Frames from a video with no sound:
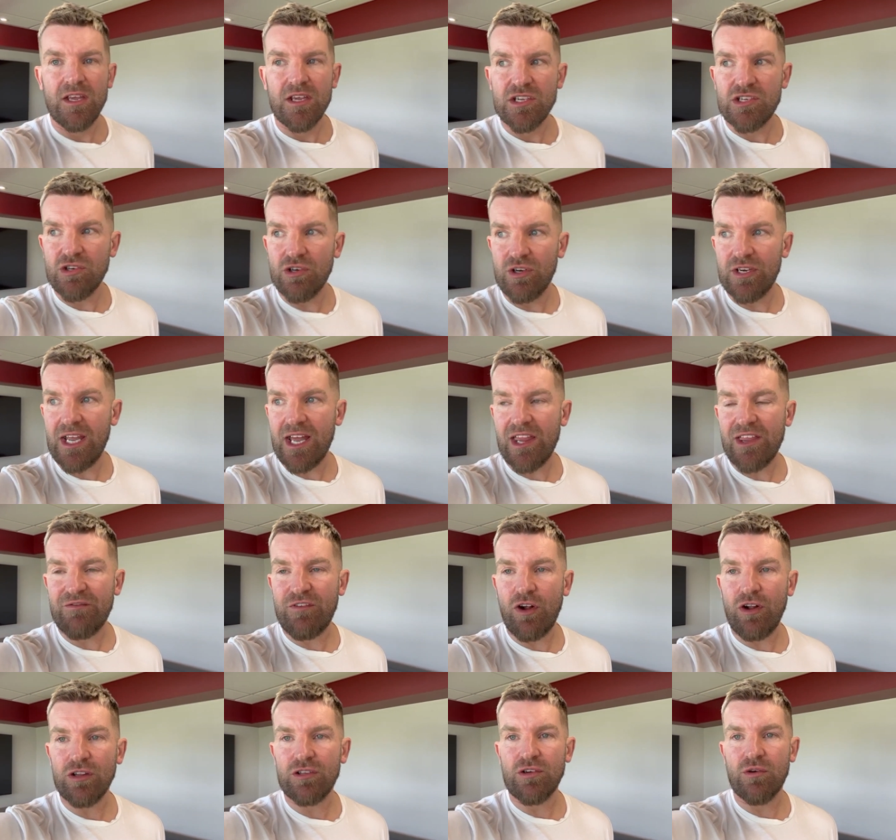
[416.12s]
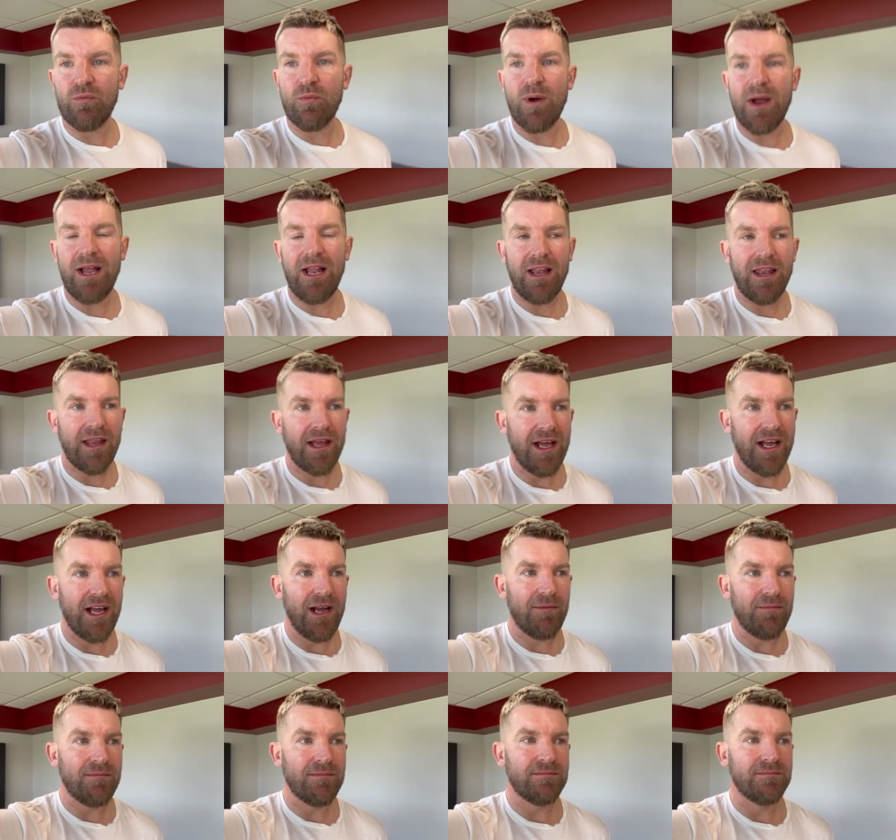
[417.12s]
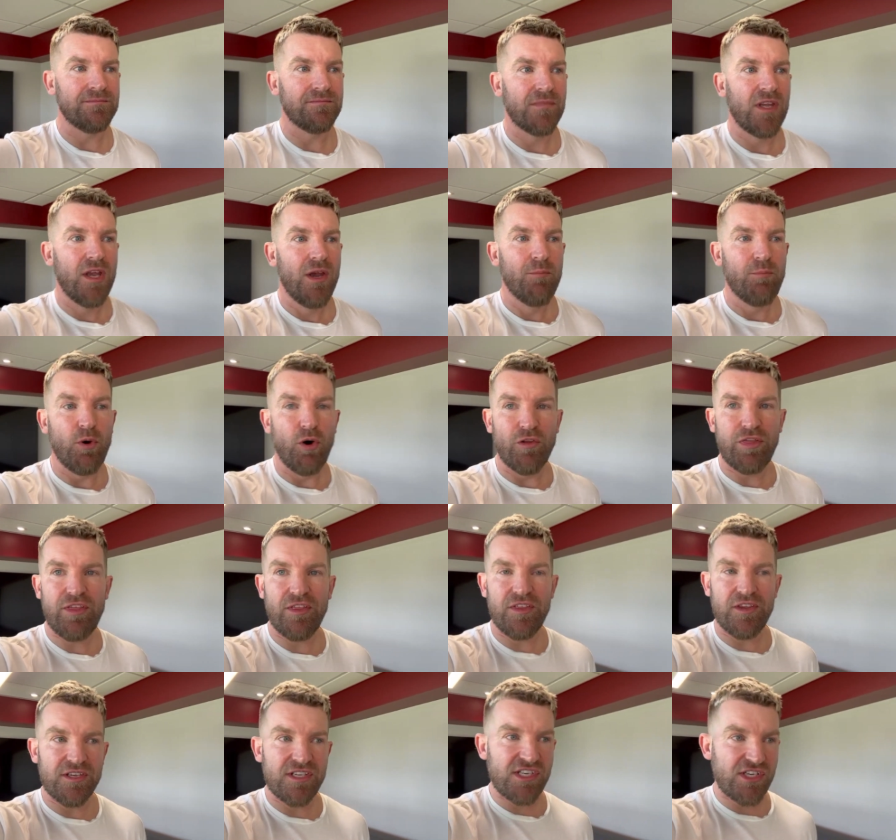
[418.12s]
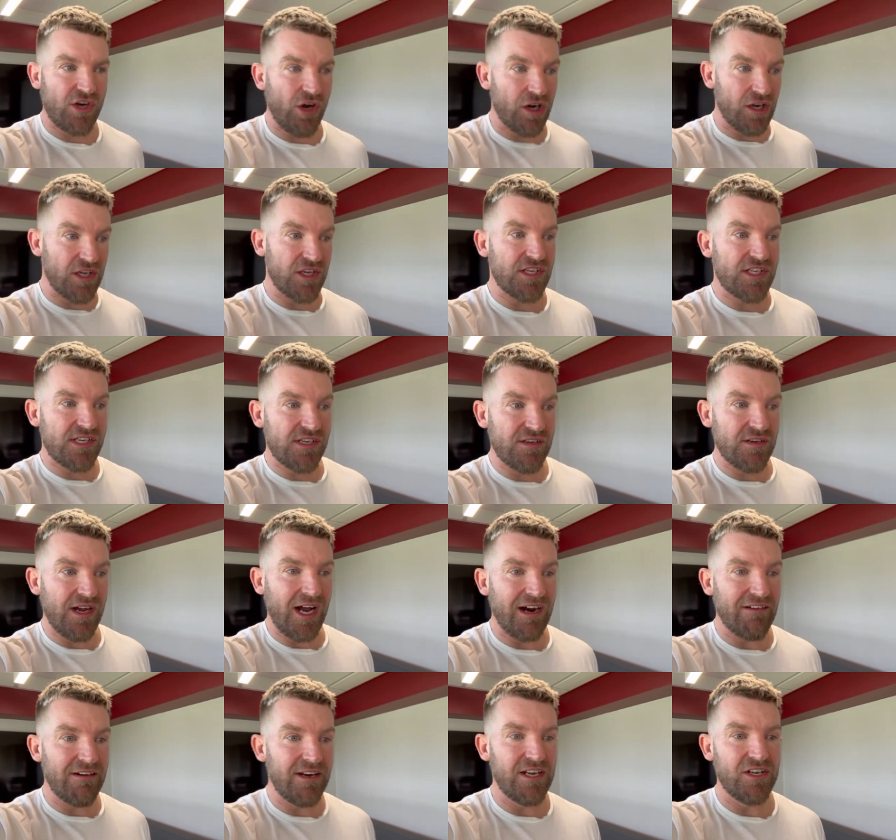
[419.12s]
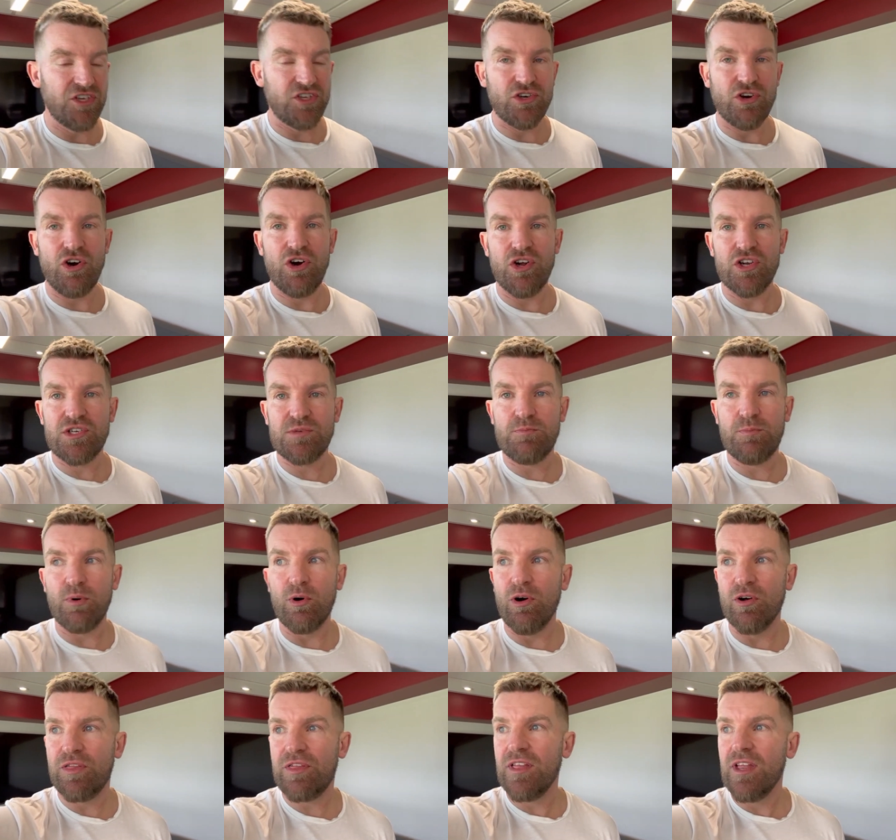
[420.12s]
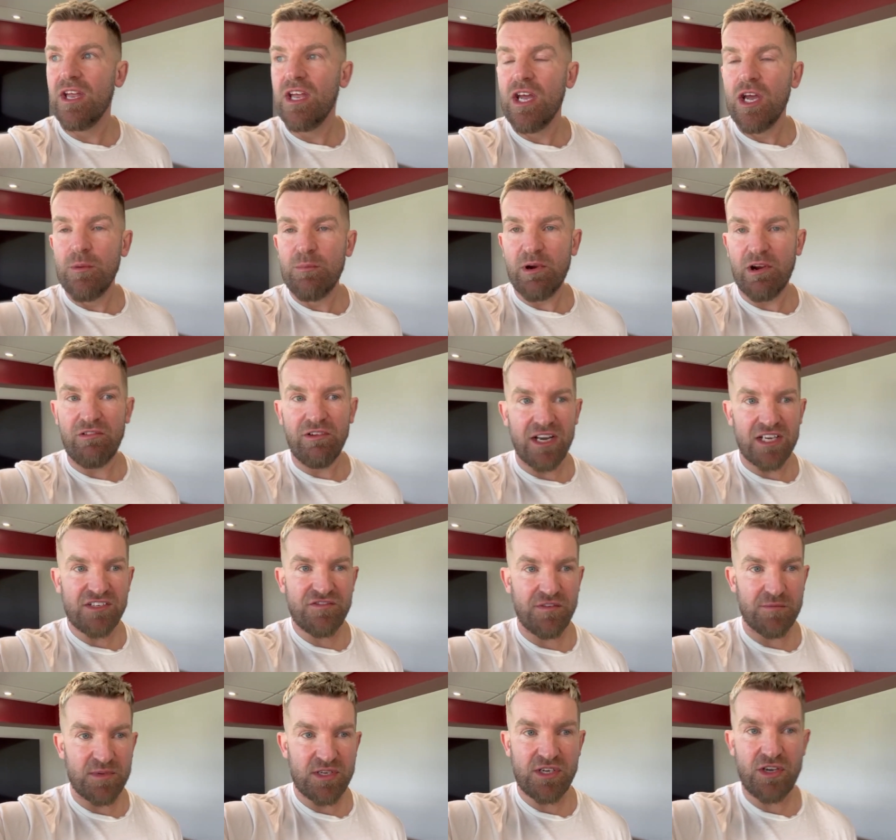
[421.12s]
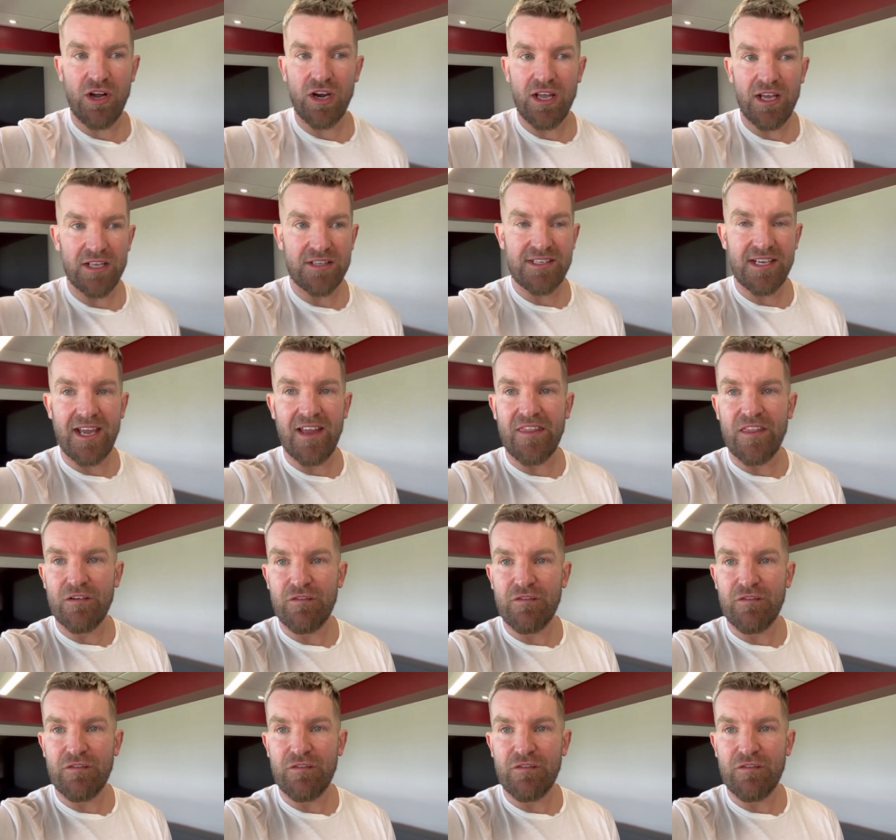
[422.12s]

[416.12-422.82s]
So yeah, they've all done well. Both of the scholars, Harry and George, both progressed from scholar to getting